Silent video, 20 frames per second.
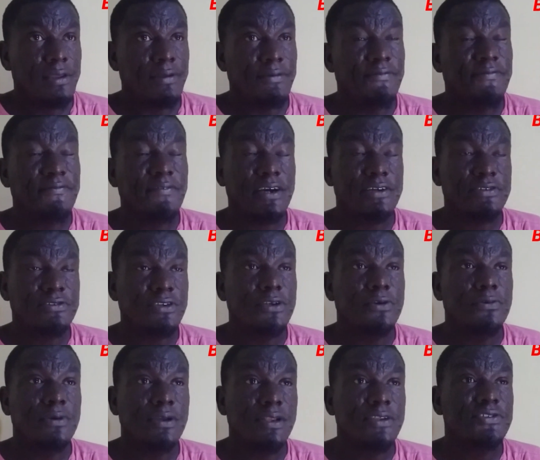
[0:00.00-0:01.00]
In fact,
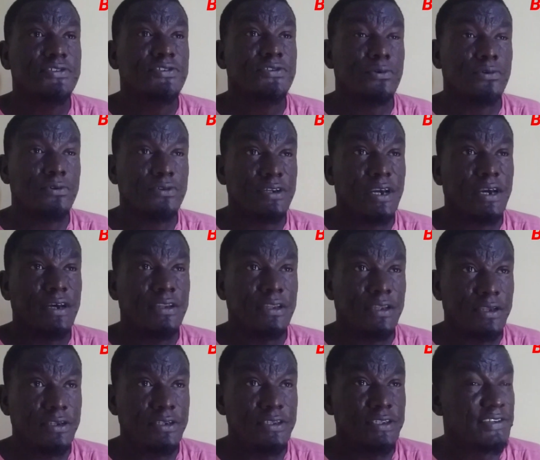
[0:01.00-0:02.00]
he really sold
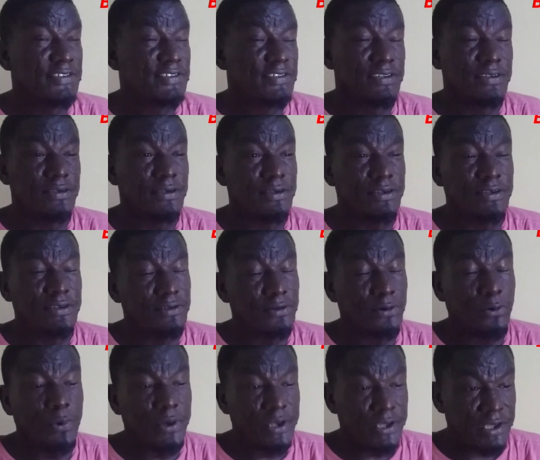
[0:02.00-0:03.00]
Ghana in just in
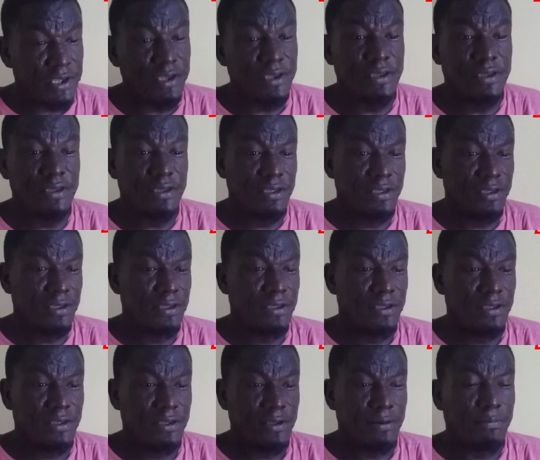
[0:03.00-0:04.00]
the quickie.
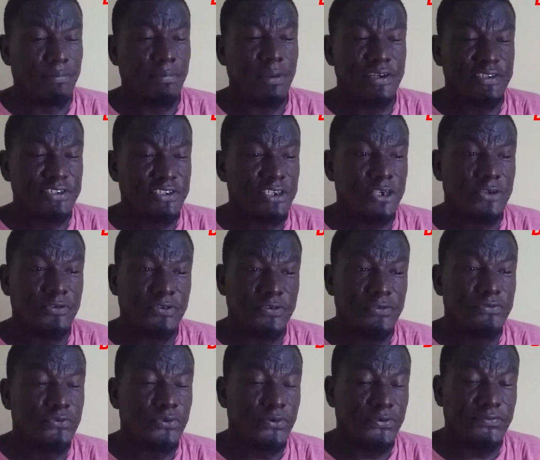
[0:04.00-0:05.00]

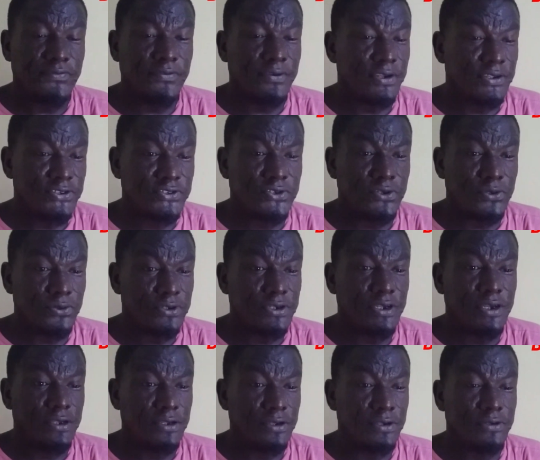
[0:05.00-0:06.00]
BLACKSHERIF truthfully sold
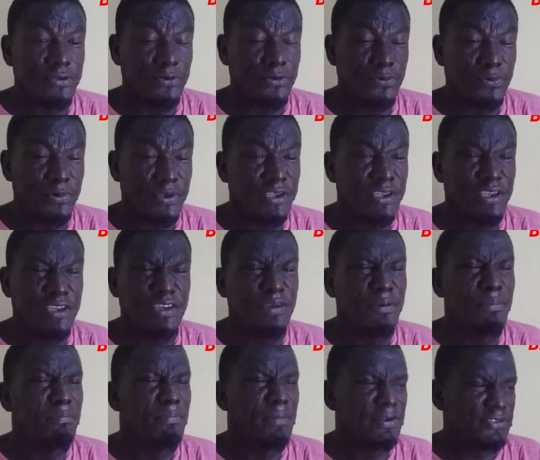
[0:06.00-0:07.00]
Ghana the quickie.
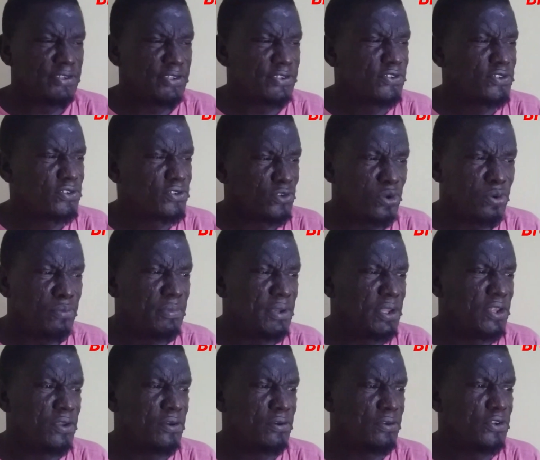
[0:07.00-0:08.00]
He mounted so
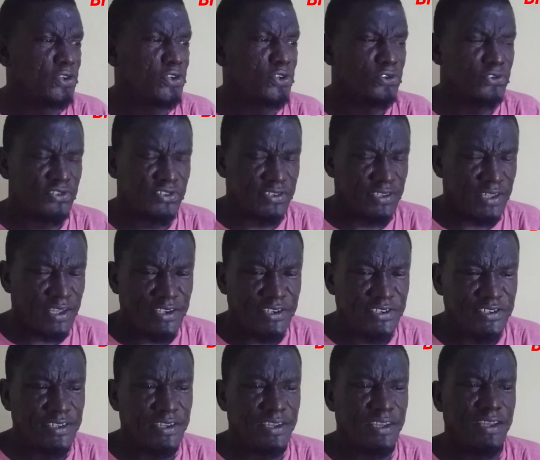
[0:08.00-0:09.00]
many other huge
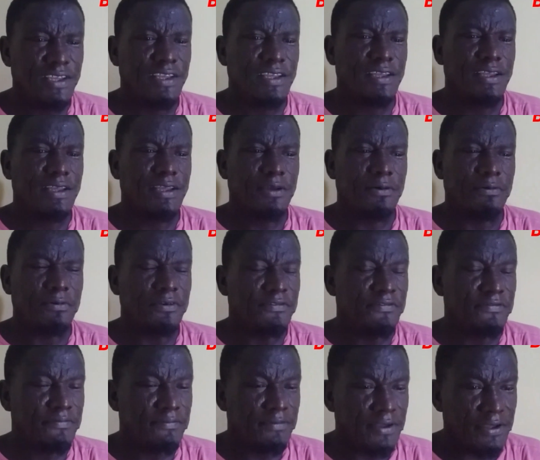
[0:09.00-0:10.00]
stage
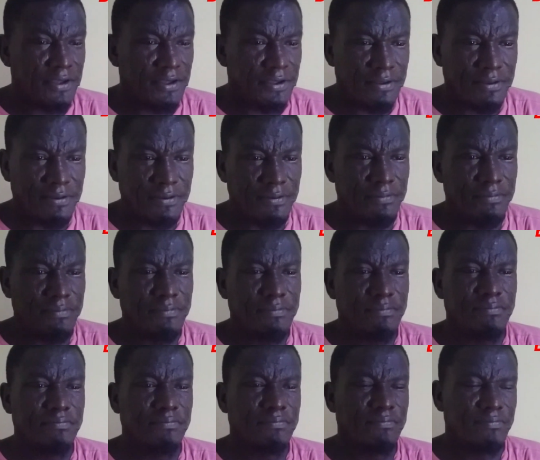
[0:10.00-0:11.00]
with
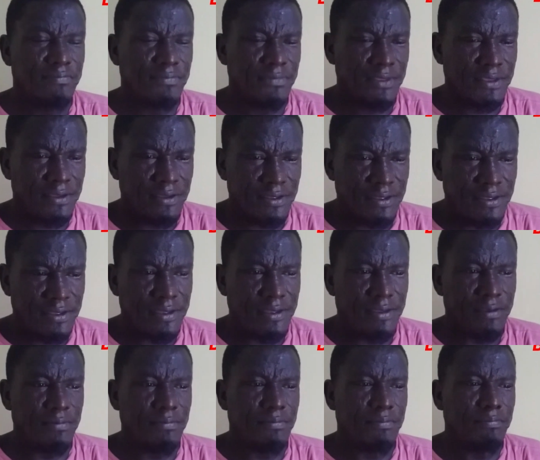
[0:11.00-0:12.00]

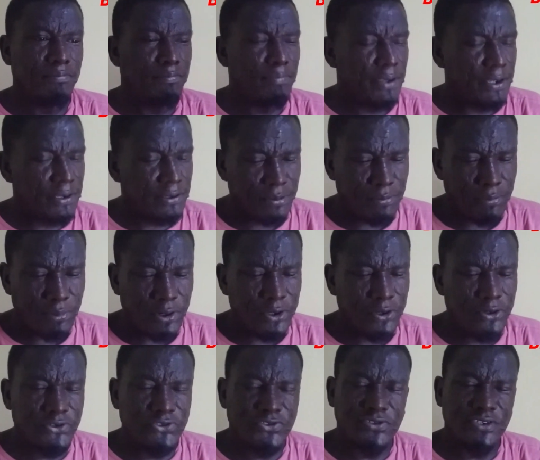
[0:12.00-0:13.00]
Burna Boy
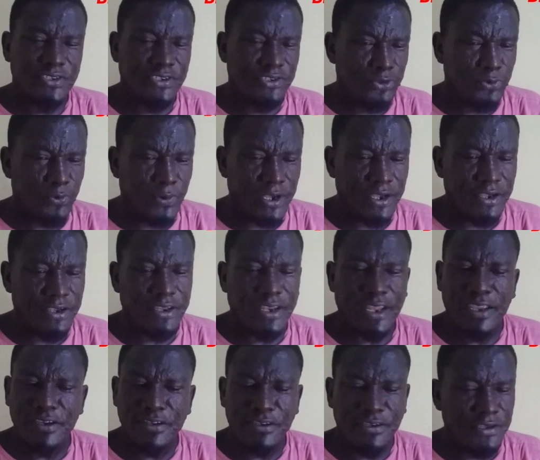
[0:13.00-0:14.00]
also did well in
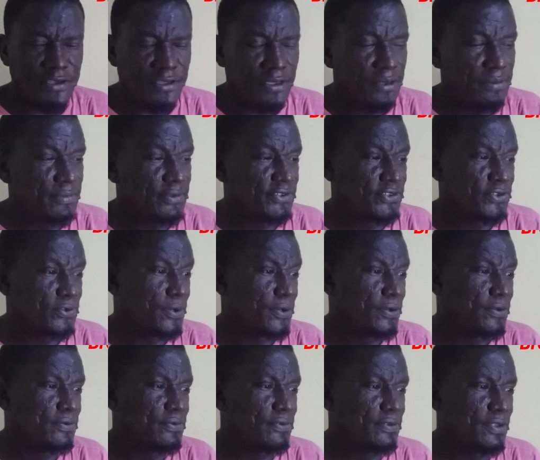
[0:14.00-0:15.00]
aiding him as
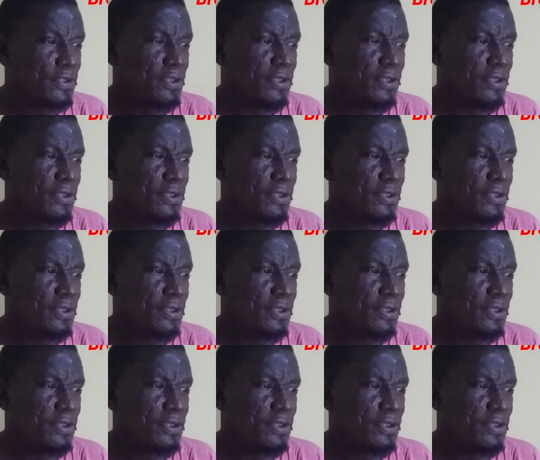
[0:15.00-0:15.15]
well.